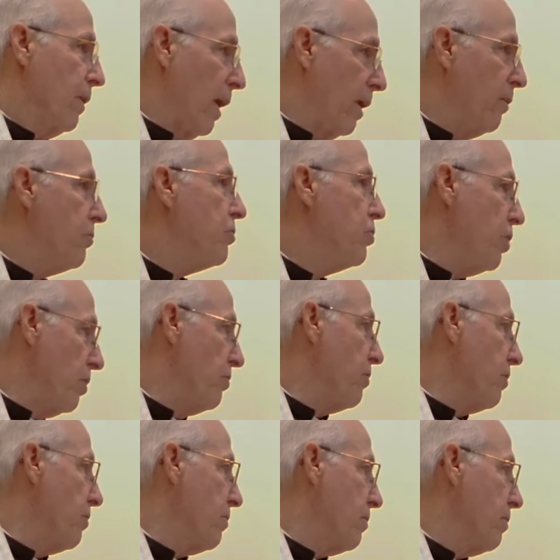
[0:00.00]
That is Jesus.
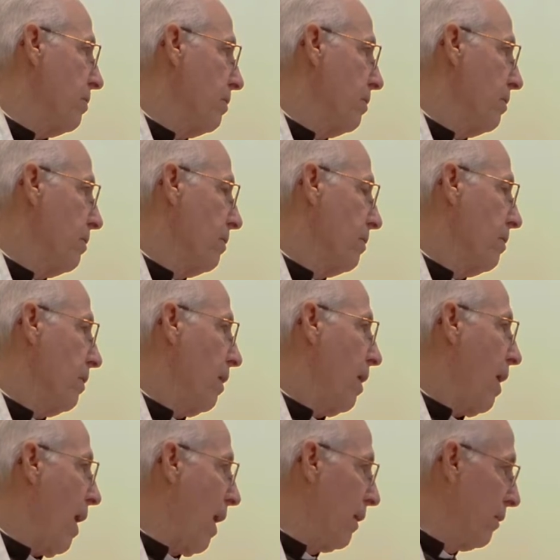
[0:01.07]

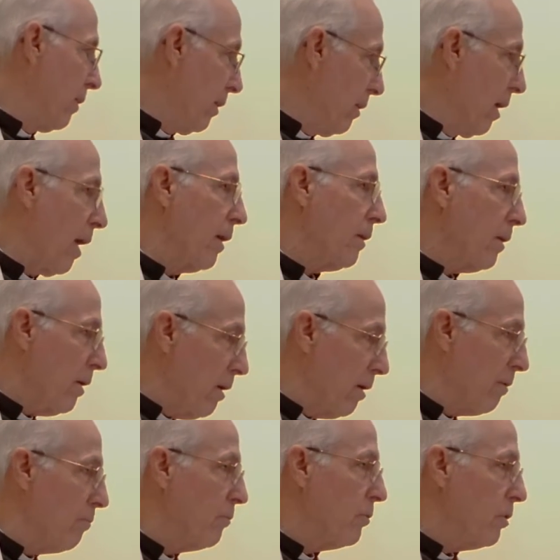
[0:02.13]
I did not
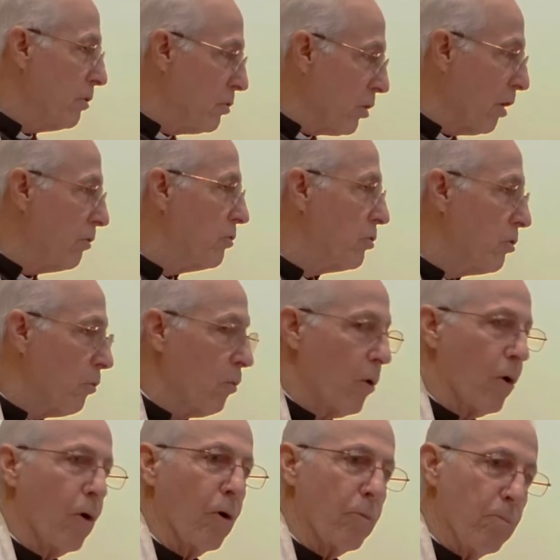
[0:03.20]
come to judge the
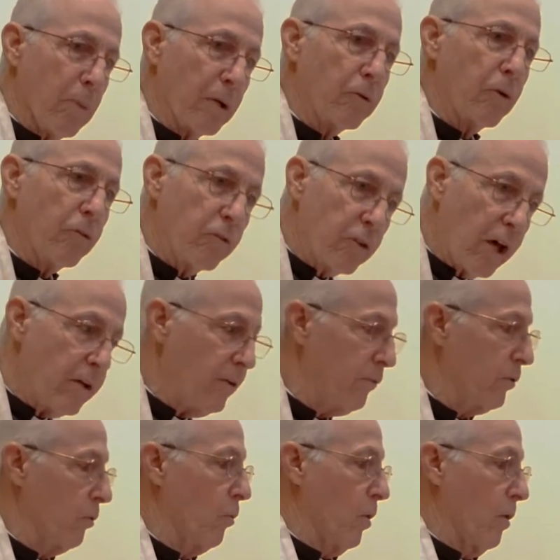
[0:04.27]
world, but to
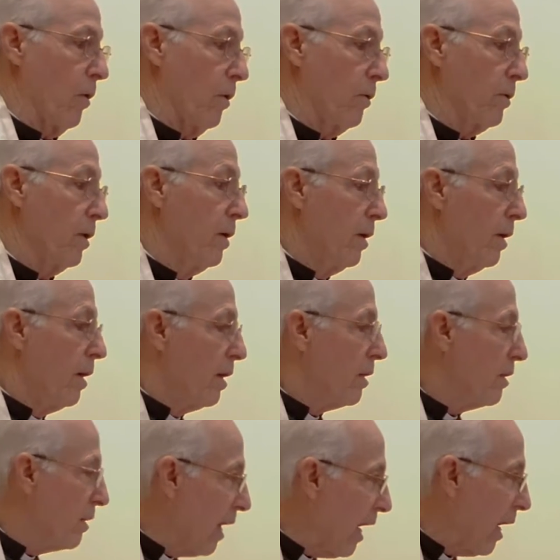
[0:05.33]
save the world.
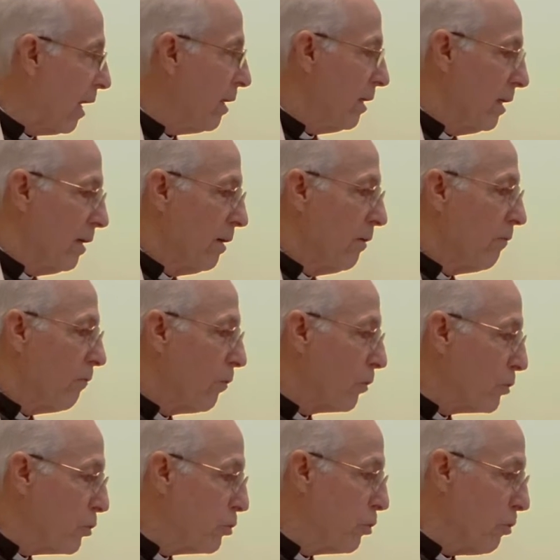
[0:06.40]
That,
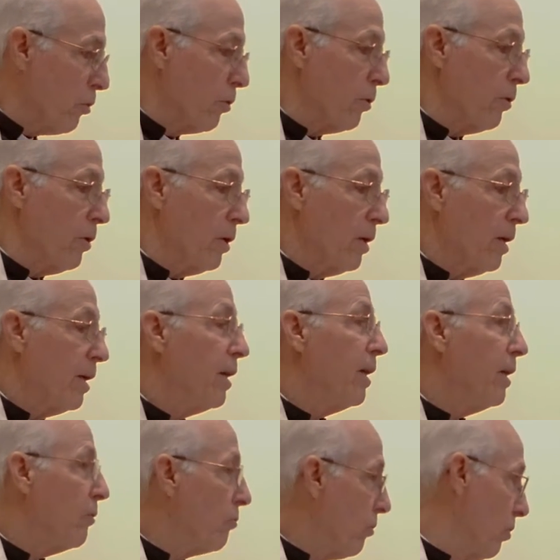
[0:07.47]
for sure,
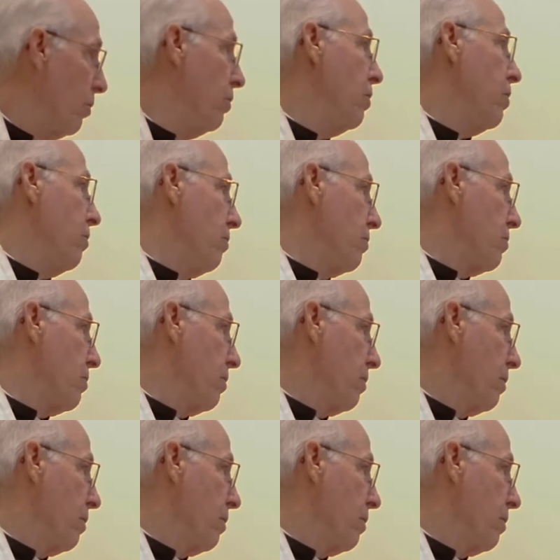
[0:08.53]
is good news.